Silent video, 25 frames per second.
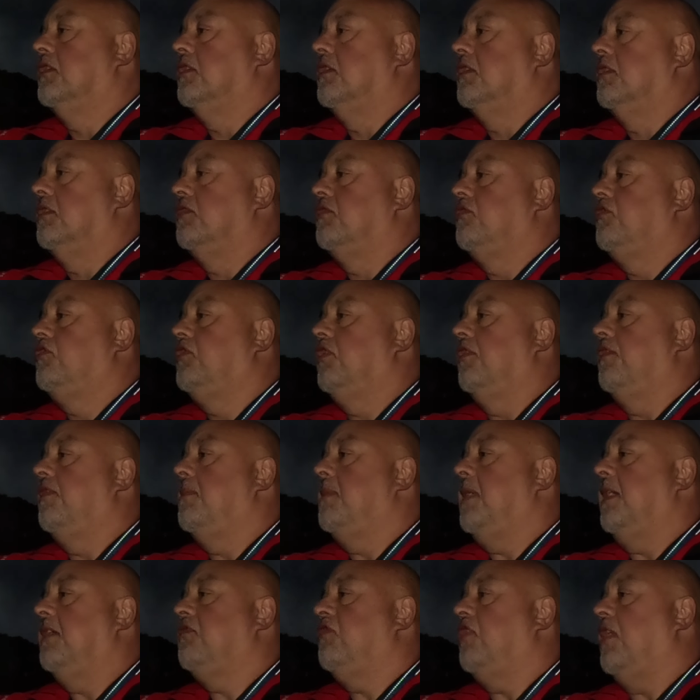Shoving my
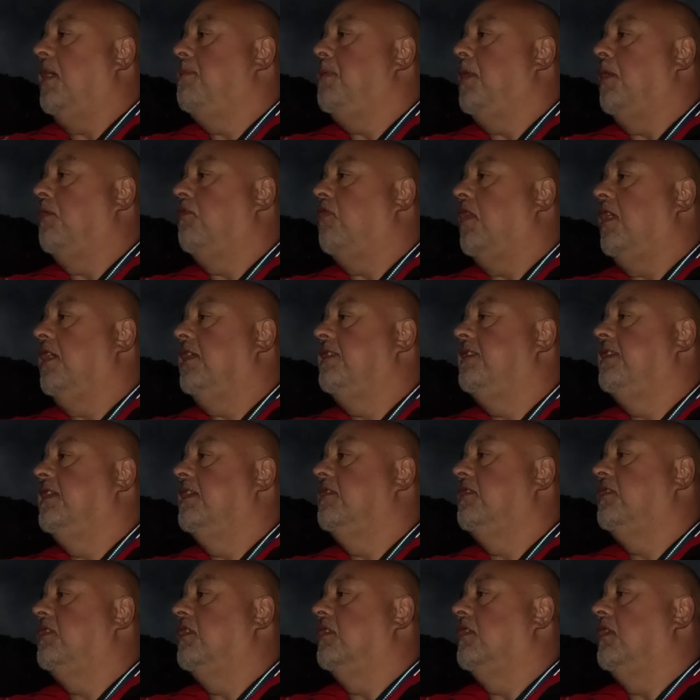tripod right in
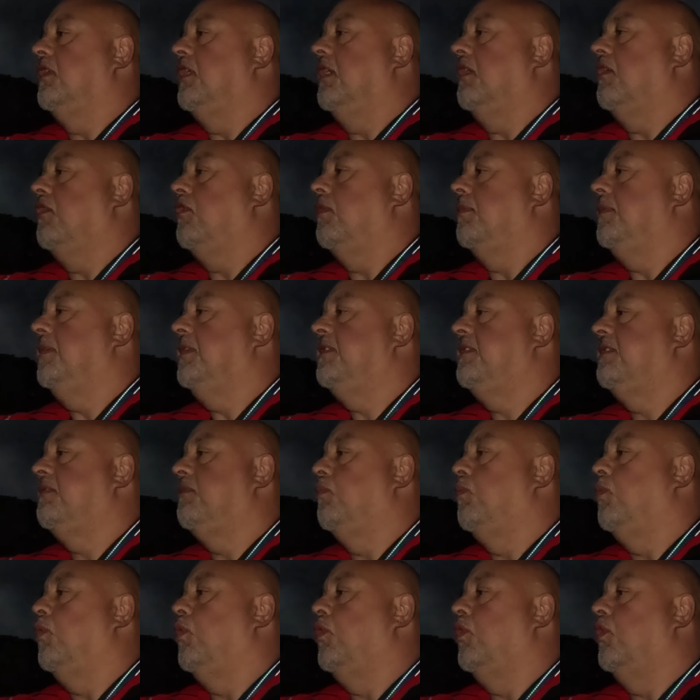so the incoming
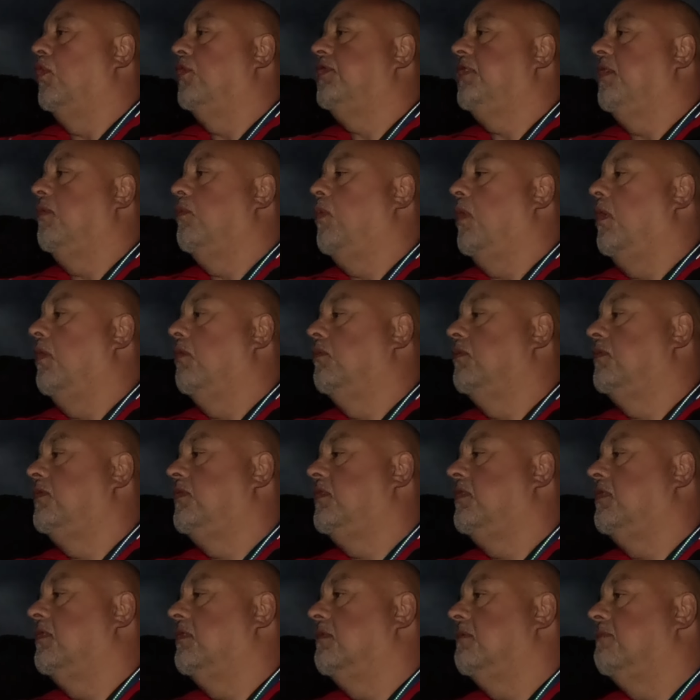water won't
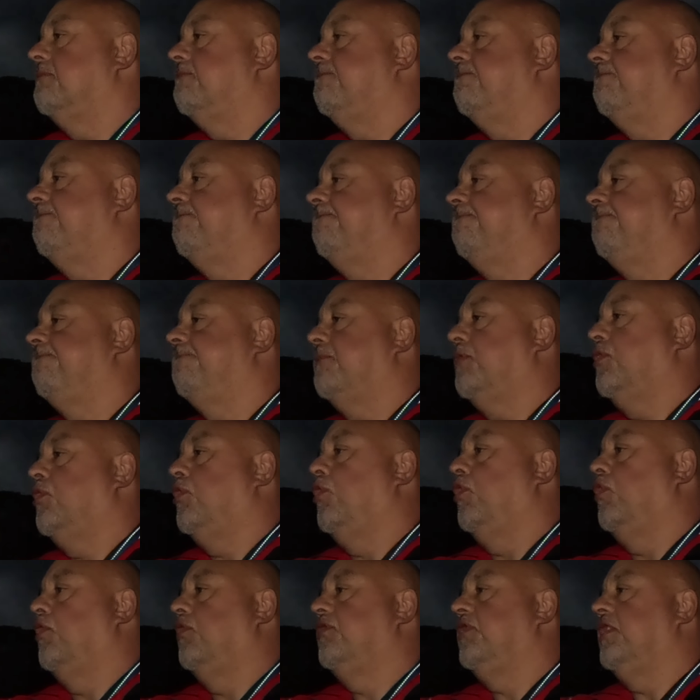
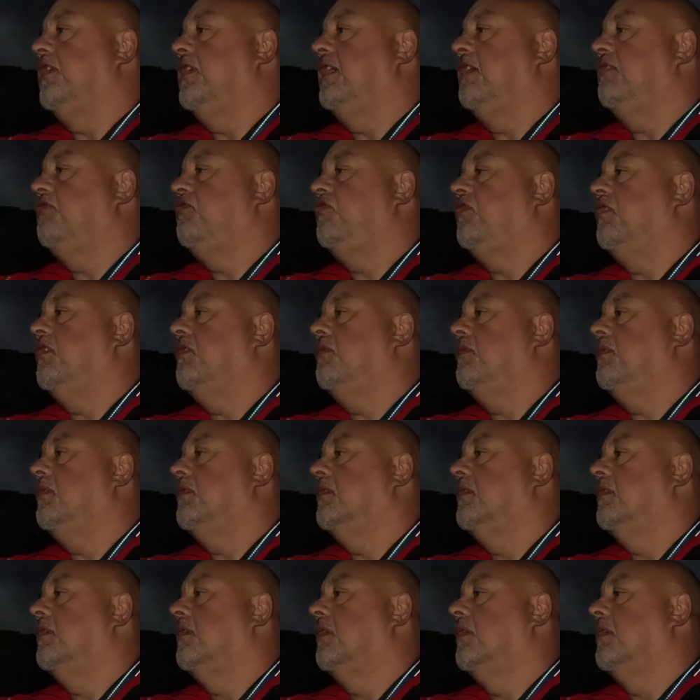cause an issue.
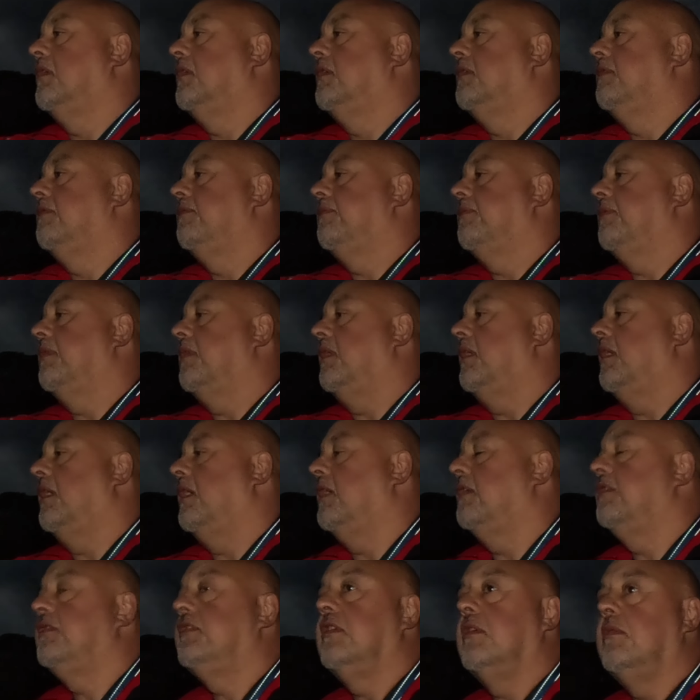
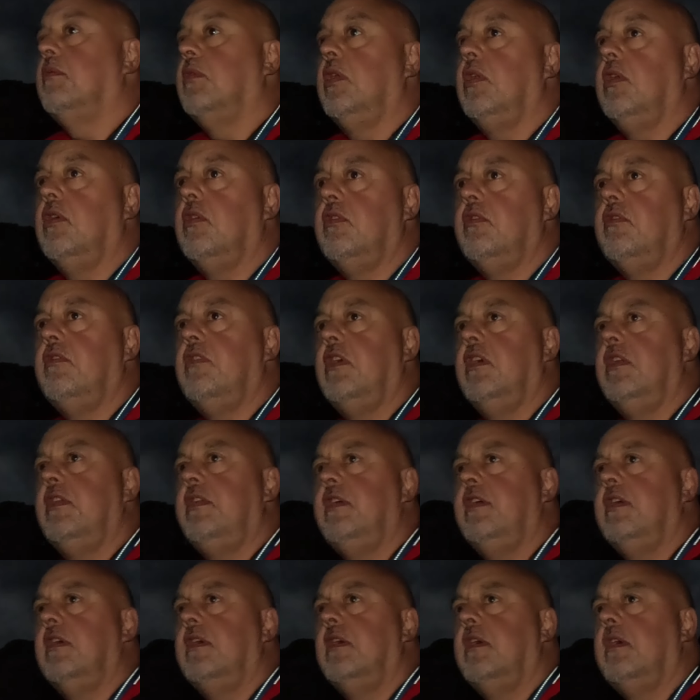ISO 100.
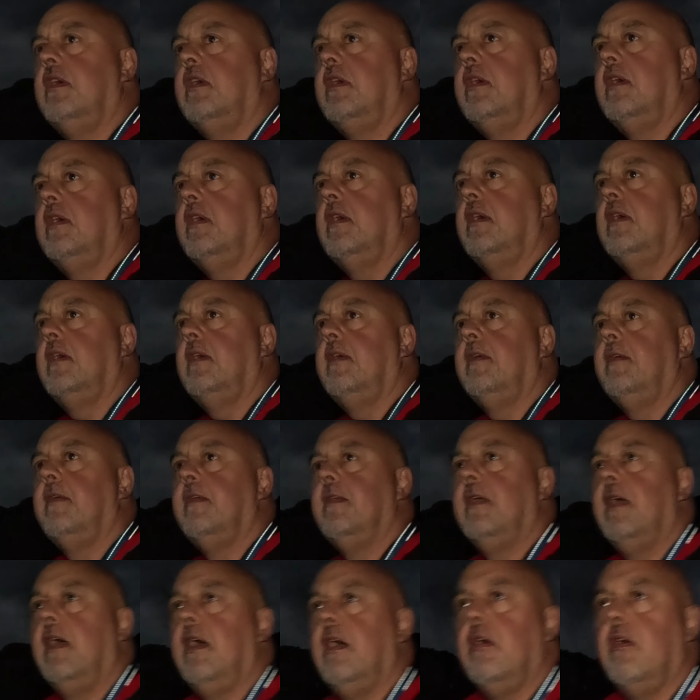
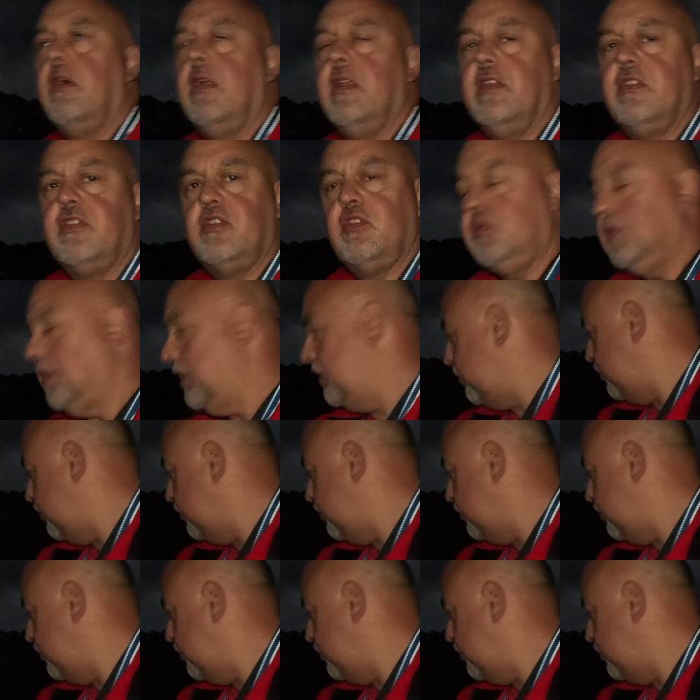I'm going to switch